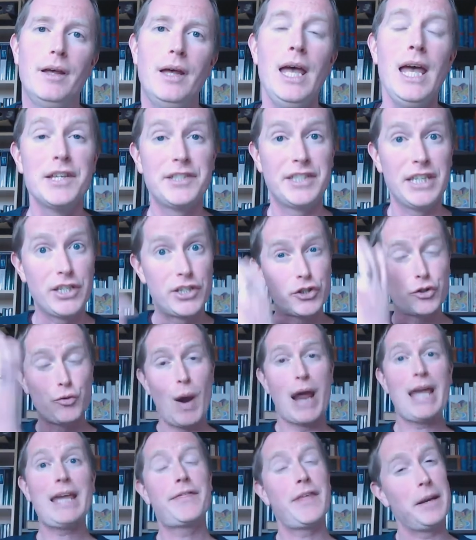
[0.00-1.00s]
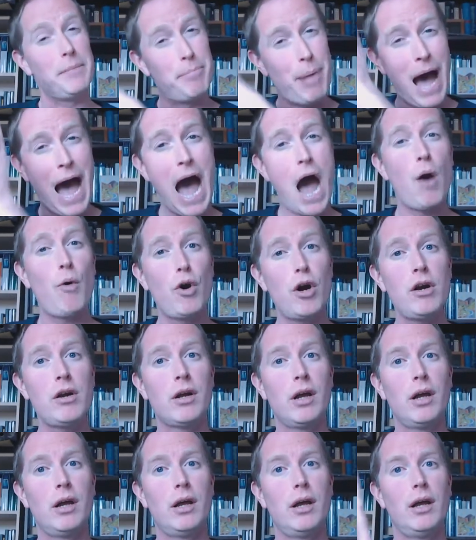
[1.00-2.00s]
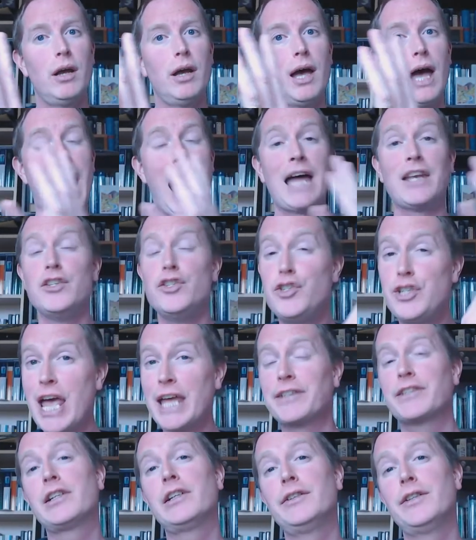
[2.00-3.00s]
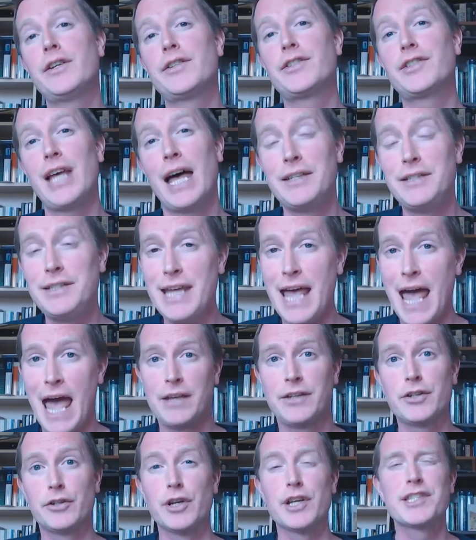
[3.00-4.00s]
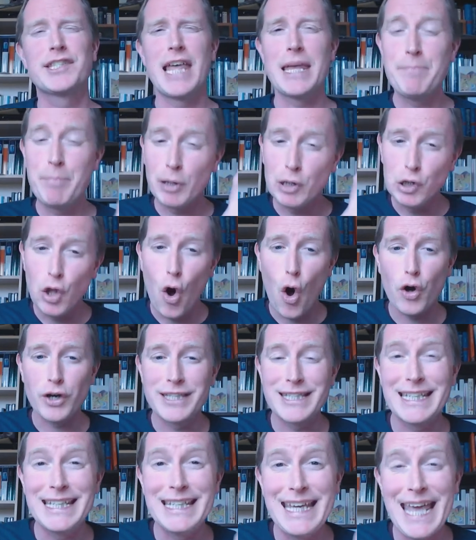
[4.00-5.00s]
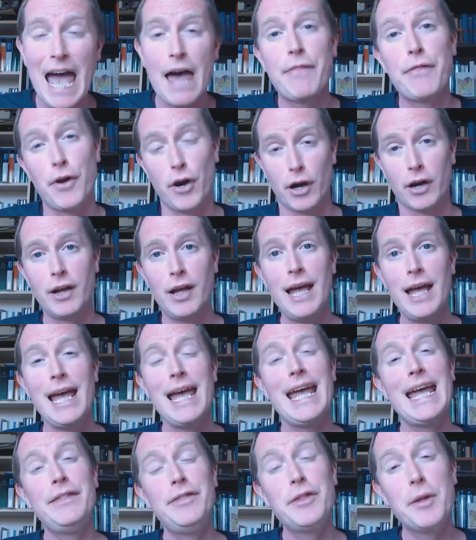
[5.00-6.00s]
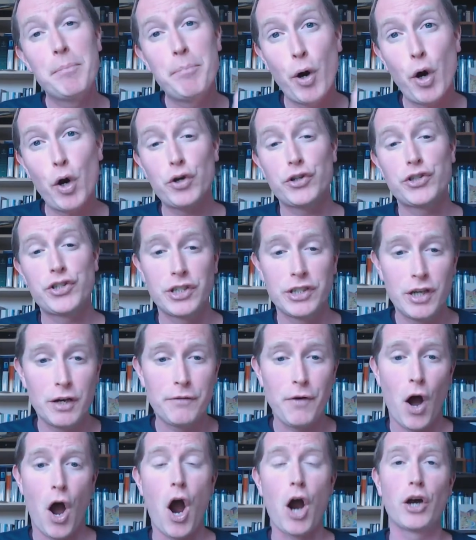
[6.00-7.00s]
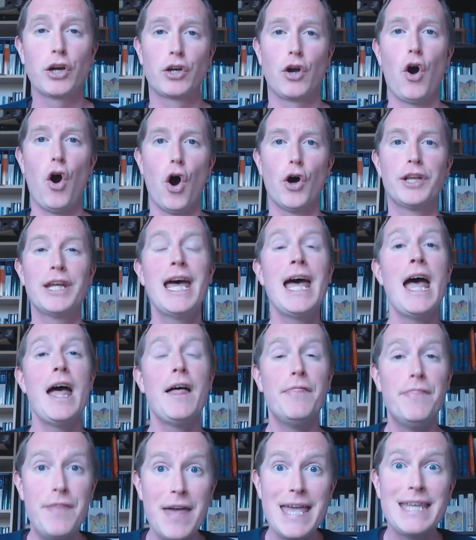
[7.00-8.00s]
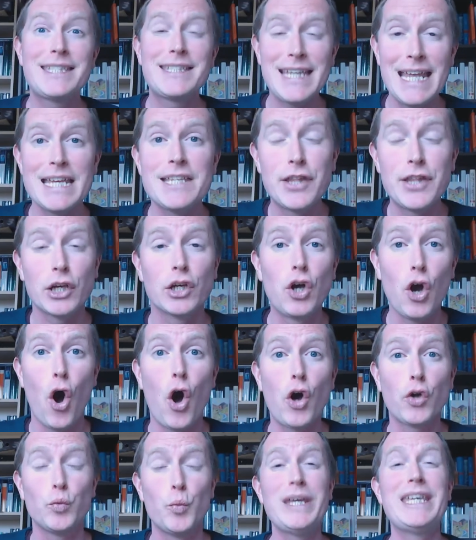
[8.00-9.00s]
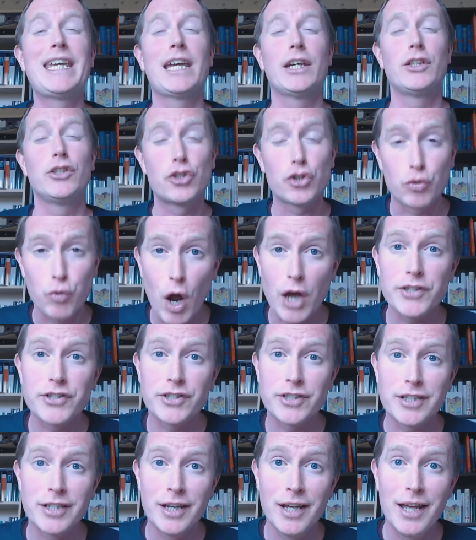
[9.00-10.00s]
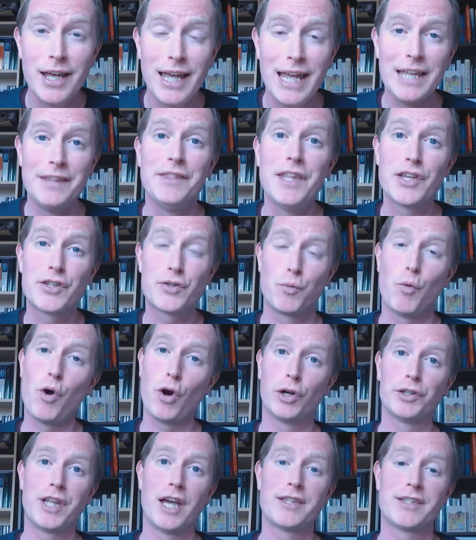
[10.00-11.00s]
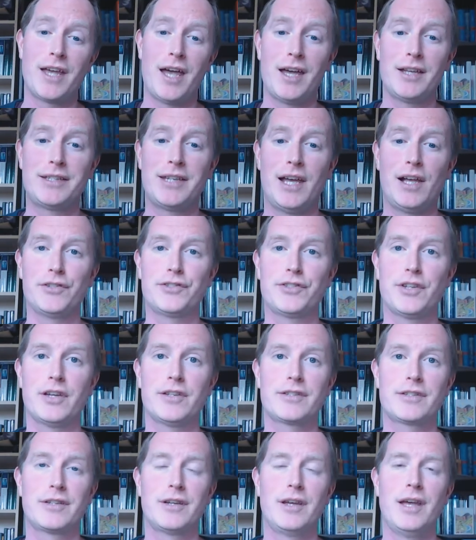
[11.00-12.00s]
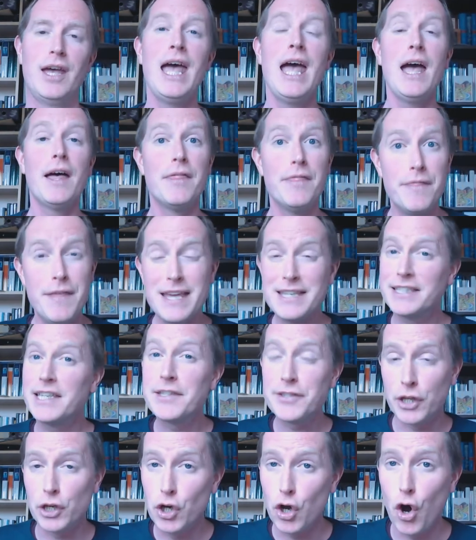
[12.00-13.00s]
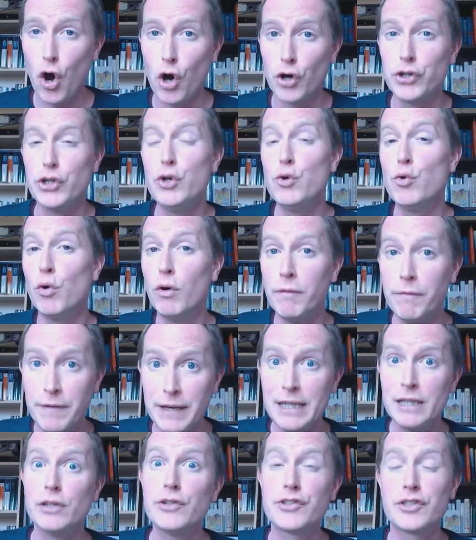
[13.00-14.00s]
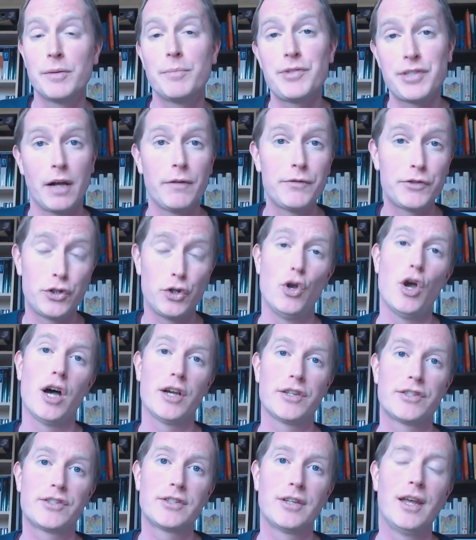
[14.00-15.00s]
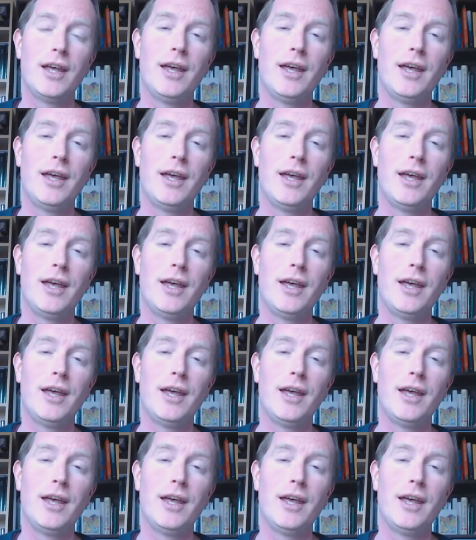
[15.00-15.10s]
See, strength and power and gentleness and tenderness, they belong together in the person of our God. This is the God we can trust in this world, Isaiah tells us. This is the God who reveals himself to us